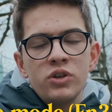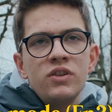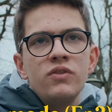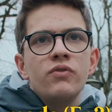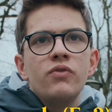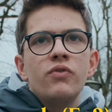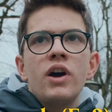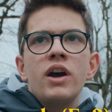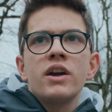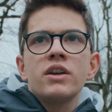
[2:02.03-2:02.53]
In
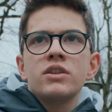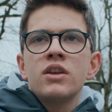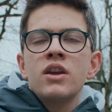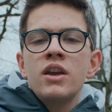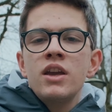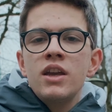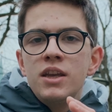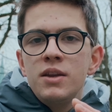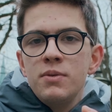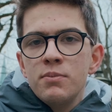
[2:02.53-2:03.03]
fact,
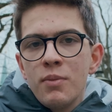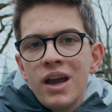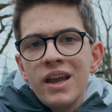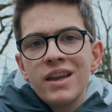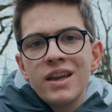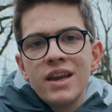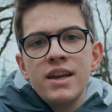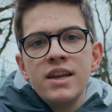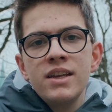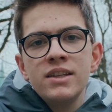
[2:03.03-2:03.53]
in my
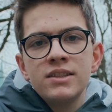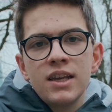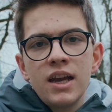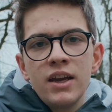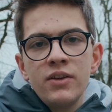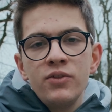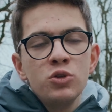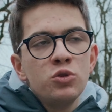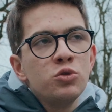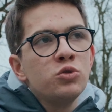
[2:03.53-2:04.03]
case
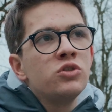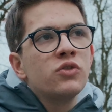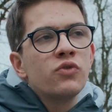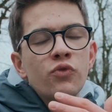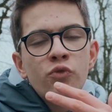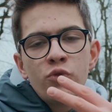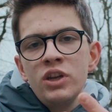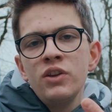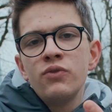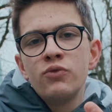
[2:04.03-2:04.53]
I've used
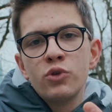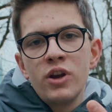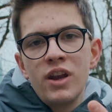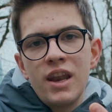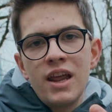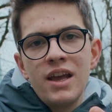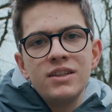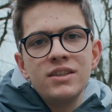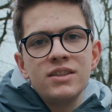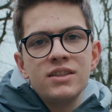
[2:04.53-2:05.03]
3 different
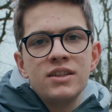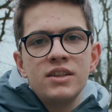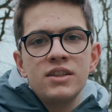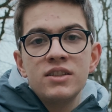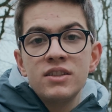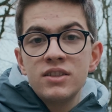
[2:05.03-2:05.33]
lenses.